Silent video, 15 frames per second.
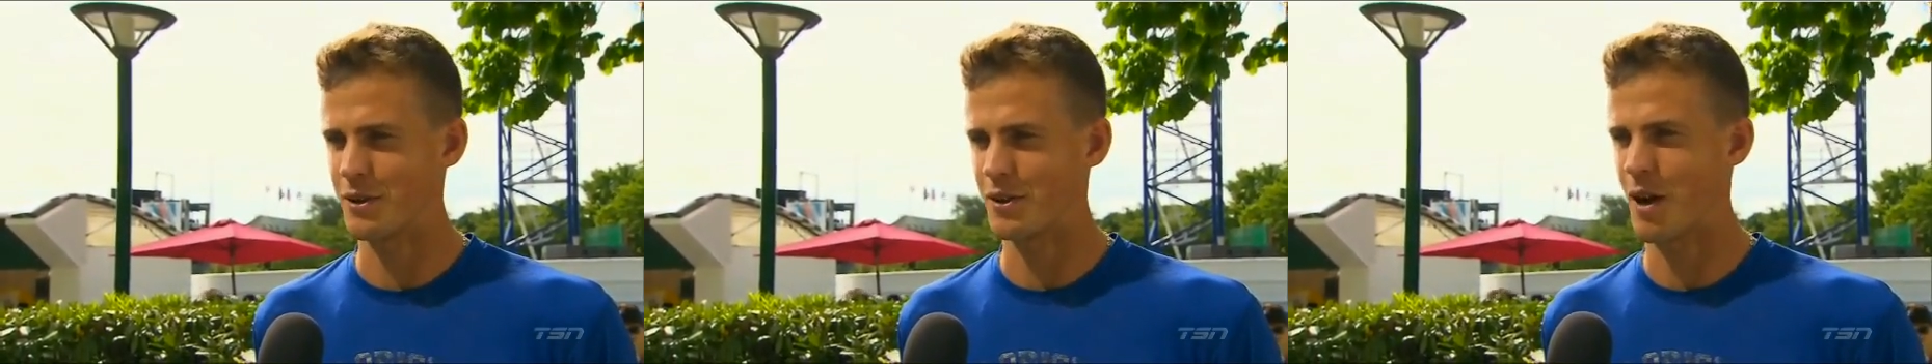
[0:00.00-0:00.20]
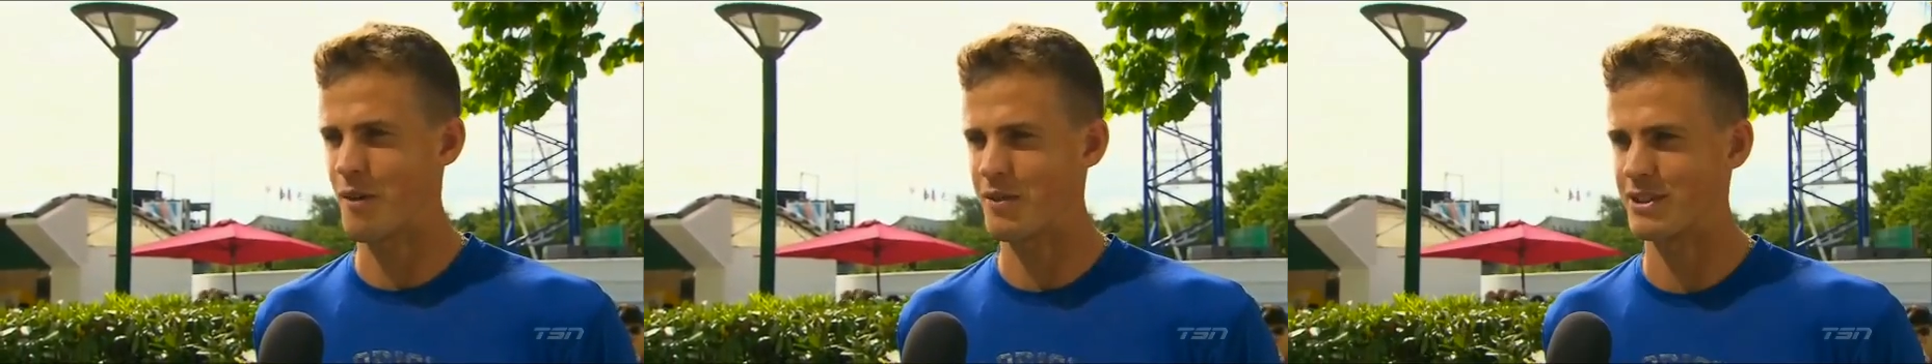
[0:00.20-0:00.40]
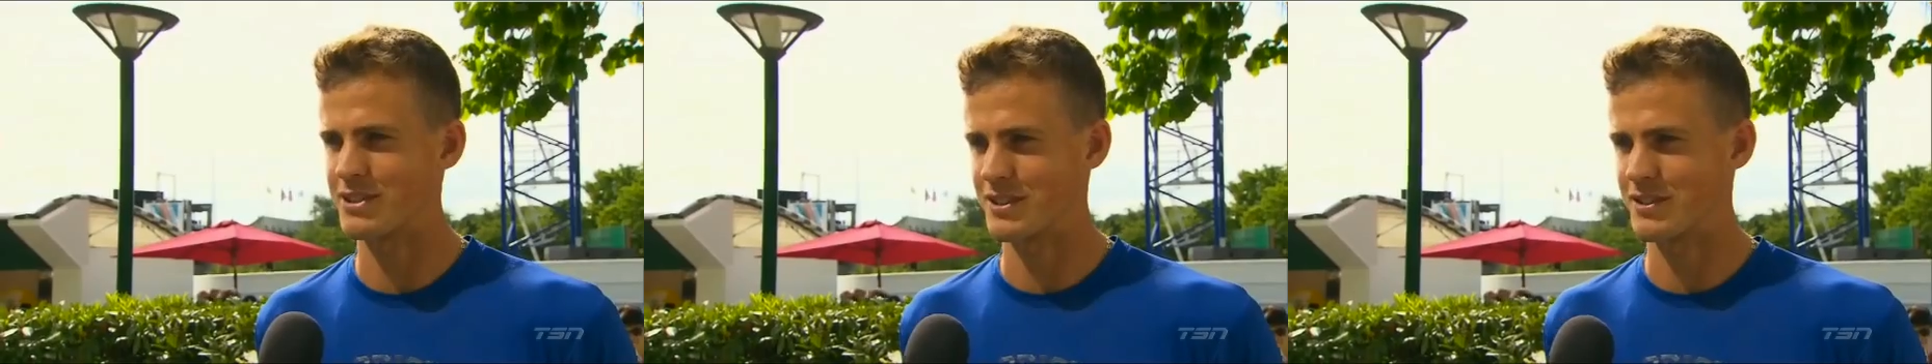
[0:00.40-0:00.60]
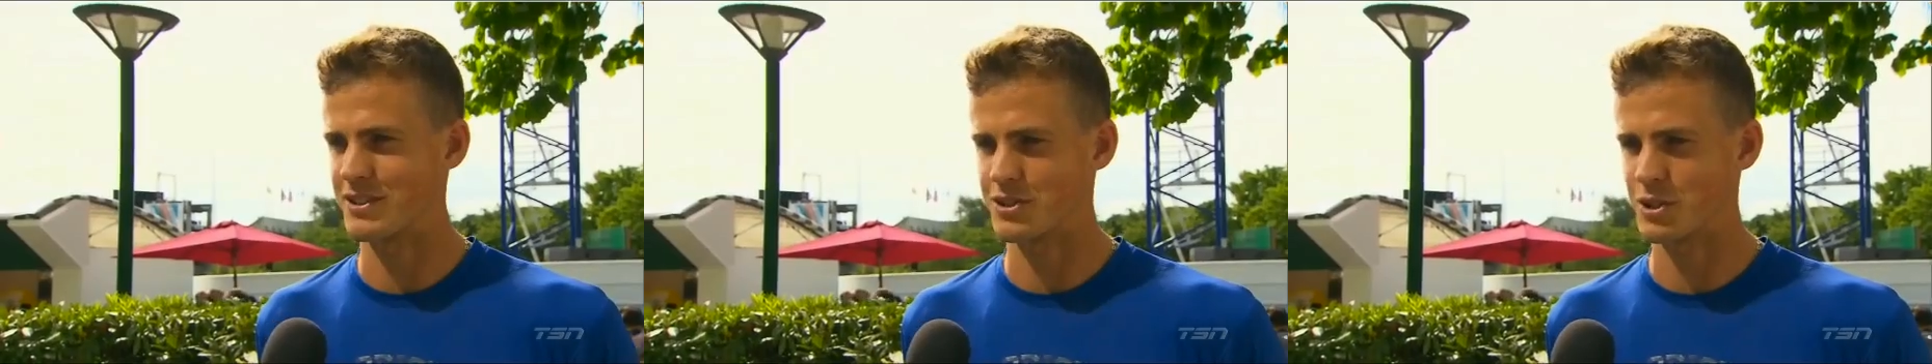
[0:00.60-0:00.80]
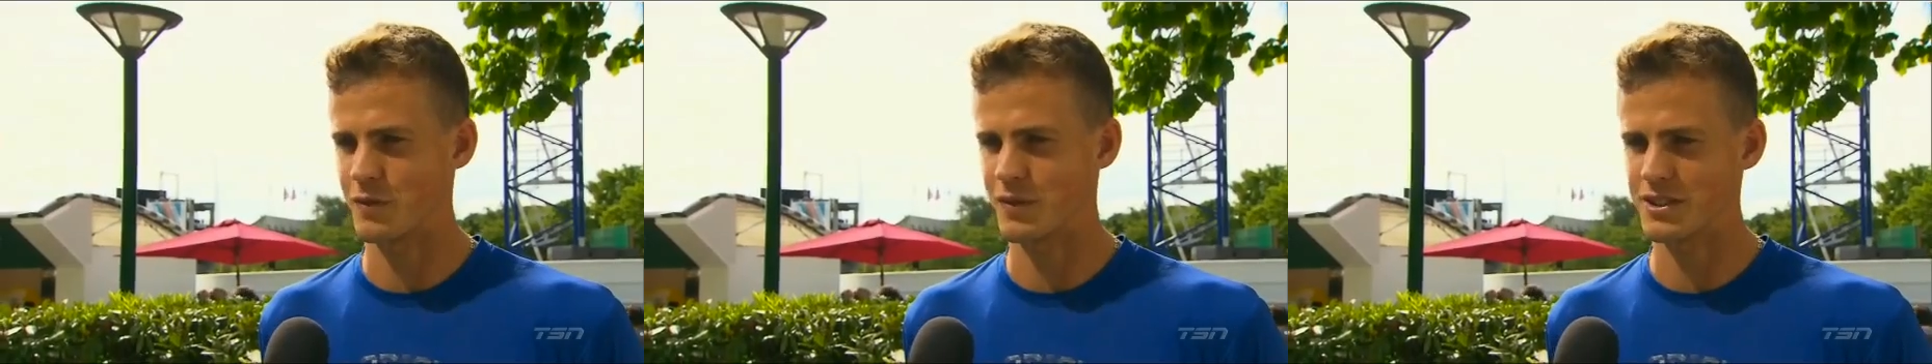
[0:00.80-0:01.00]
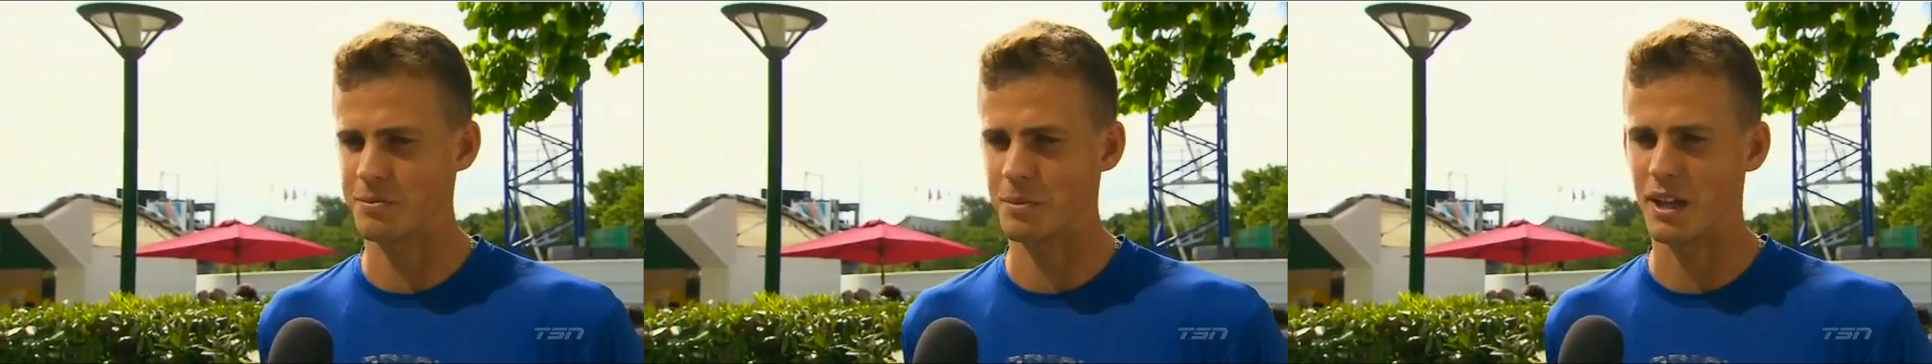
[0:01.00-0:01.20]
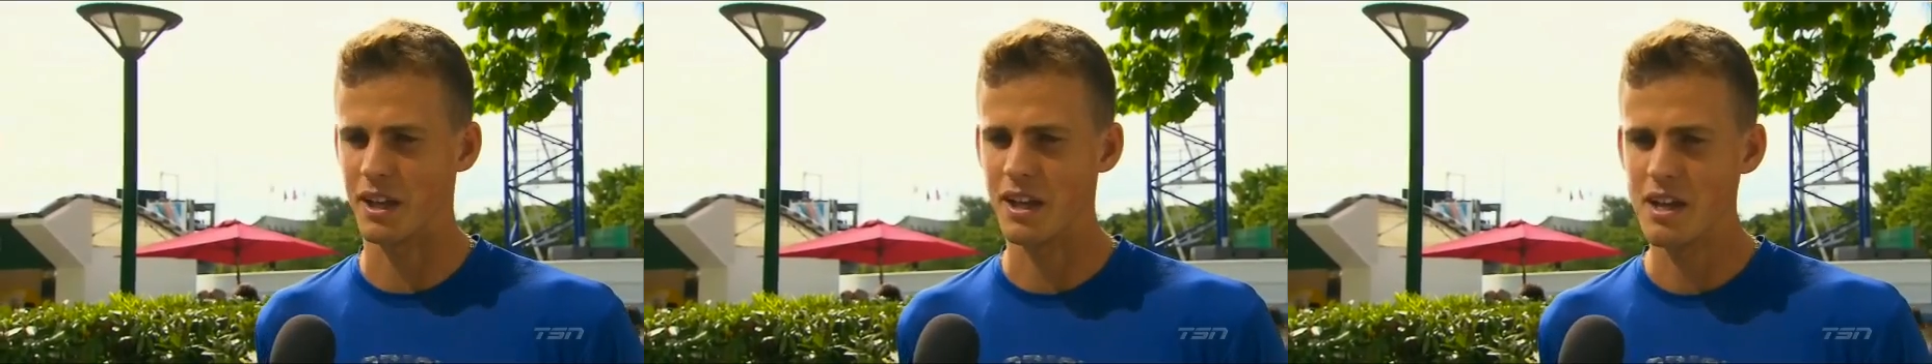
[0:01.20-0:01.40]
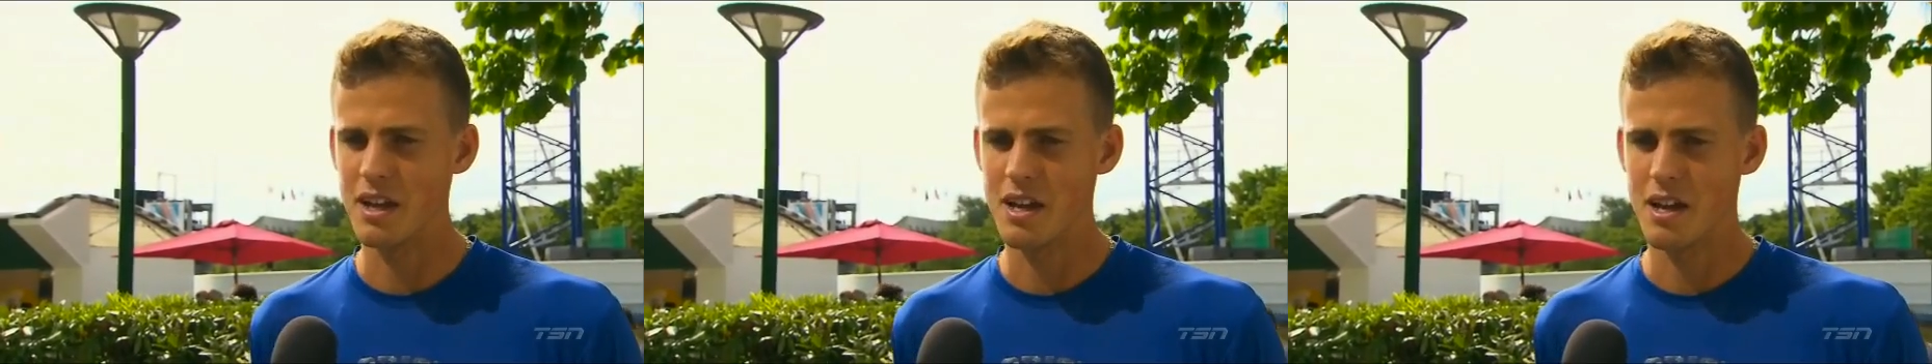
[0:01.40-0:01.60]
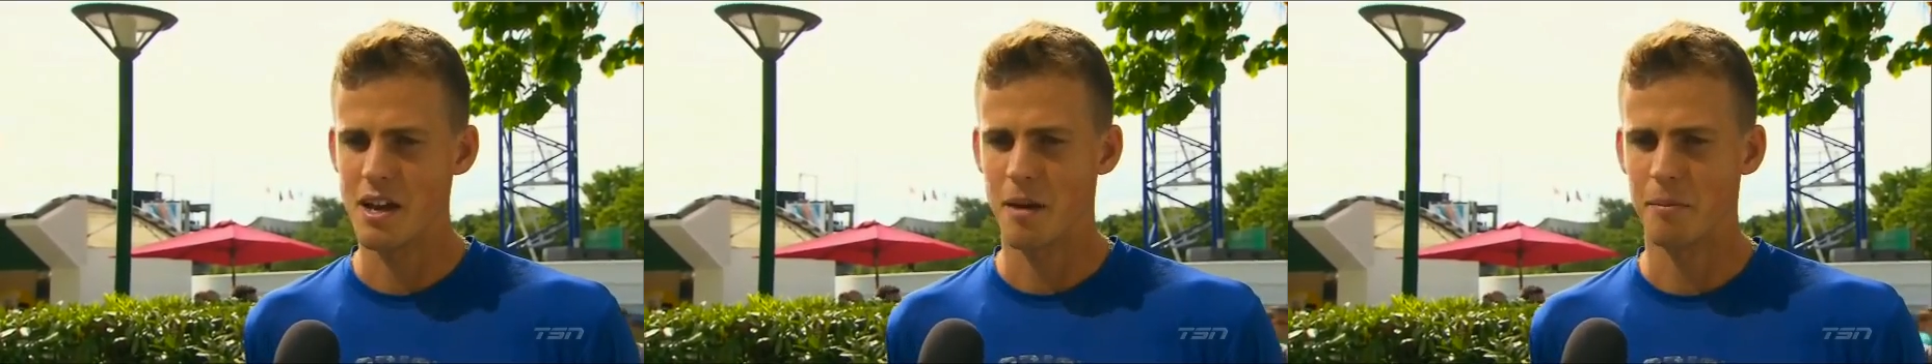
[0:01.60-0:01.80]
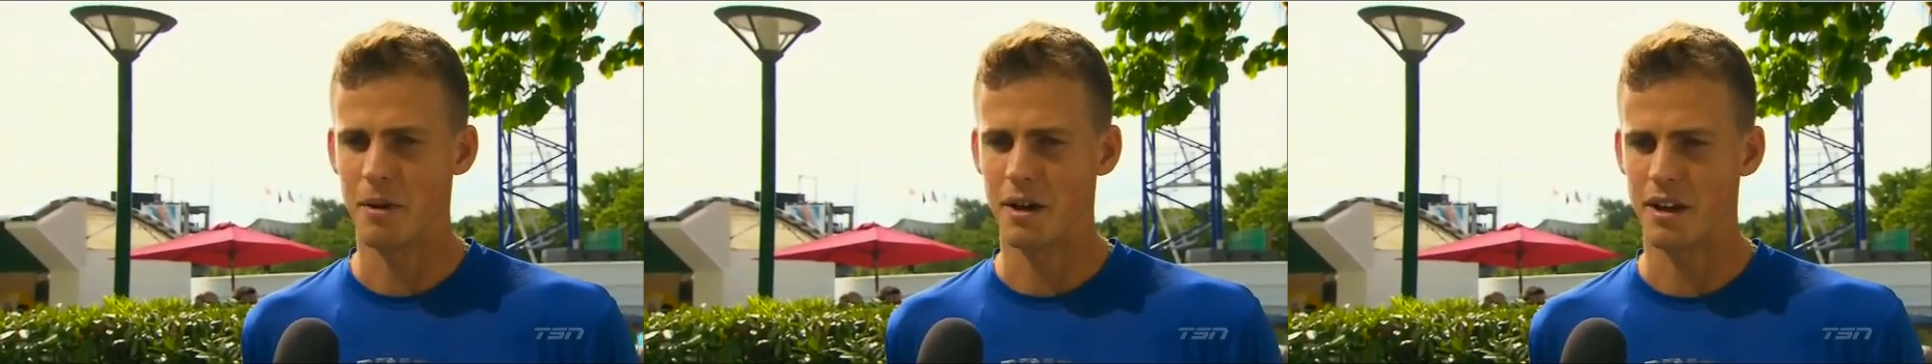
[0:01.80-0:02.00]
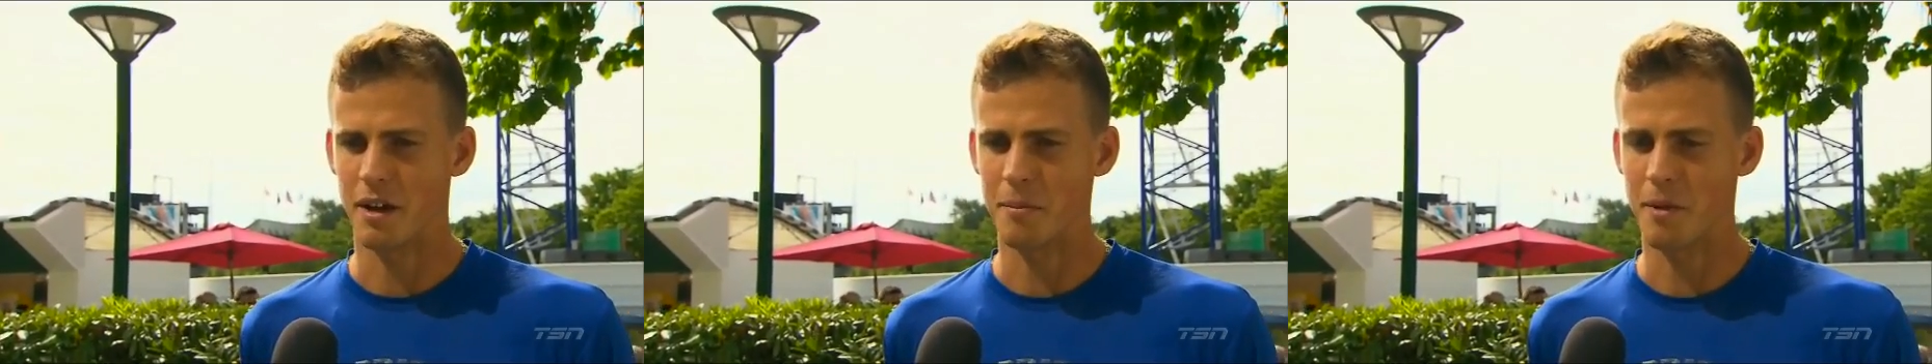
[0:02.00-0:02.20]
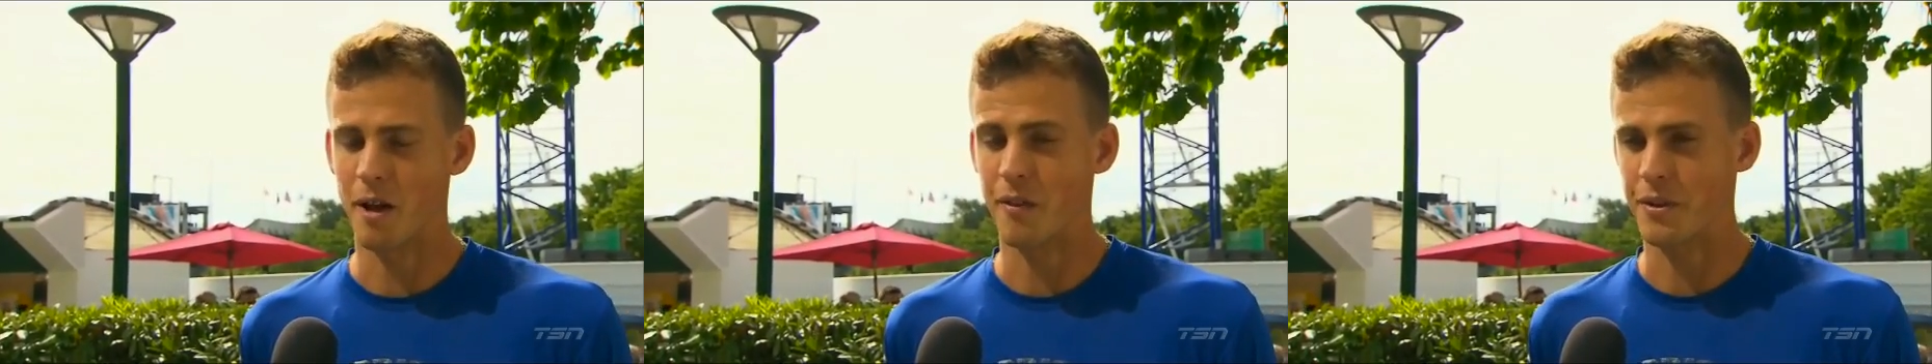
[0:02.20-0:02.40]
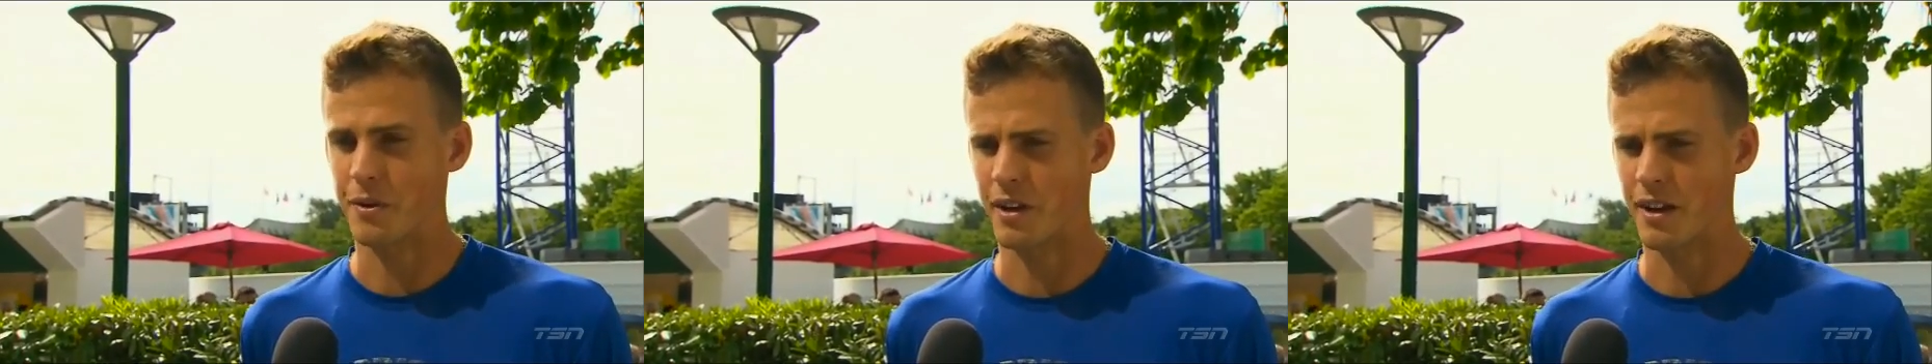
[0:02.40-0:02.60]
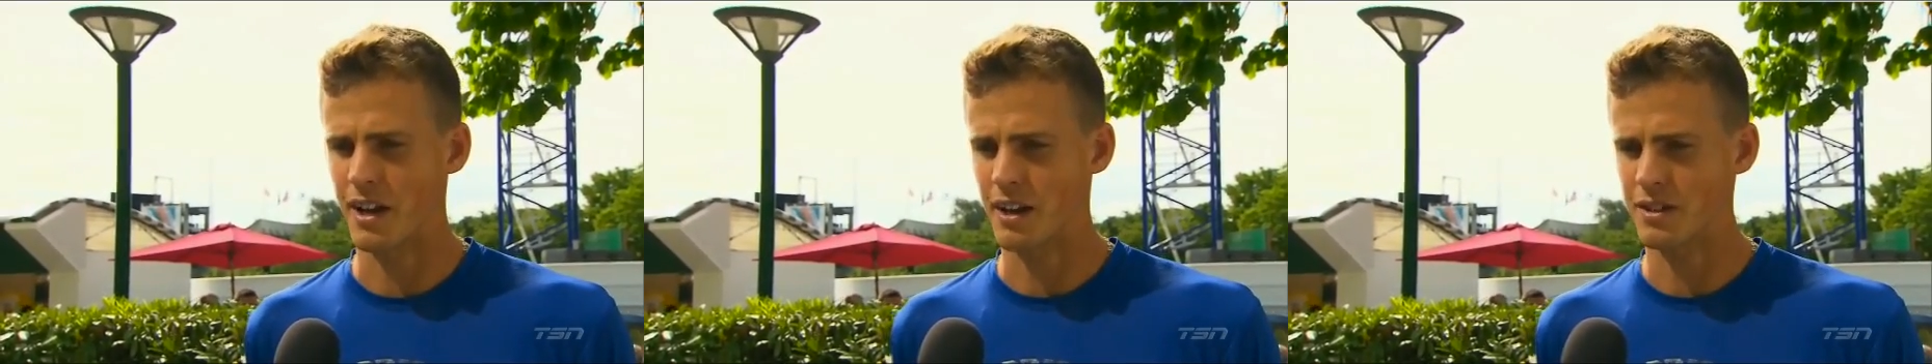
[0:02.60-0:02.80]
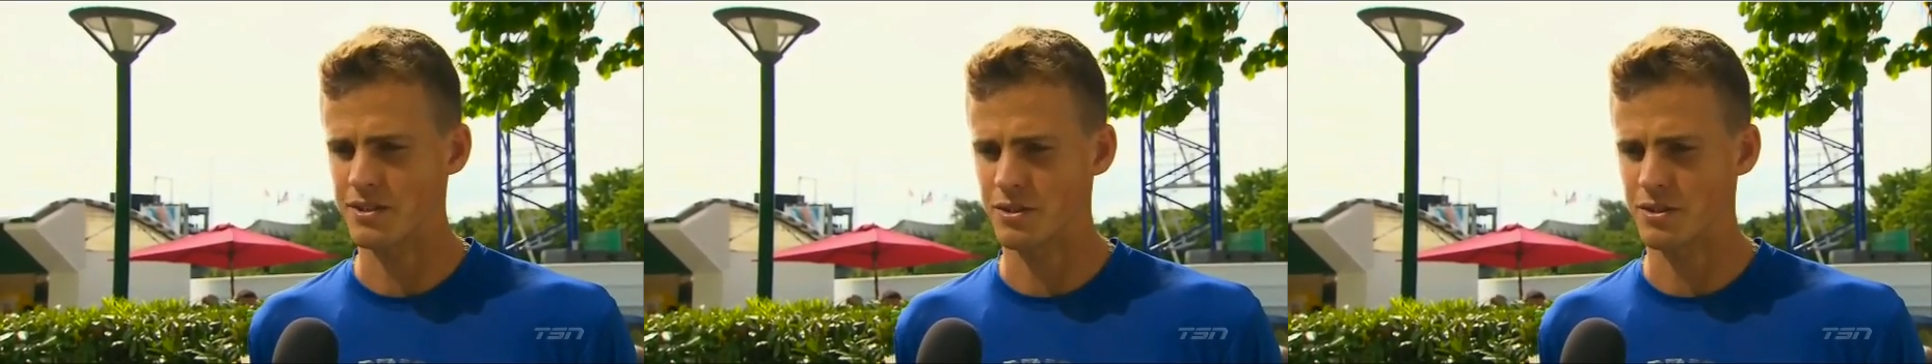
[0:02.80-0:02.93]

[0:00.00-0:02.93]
confidence on this surface. But I'm healthy right now,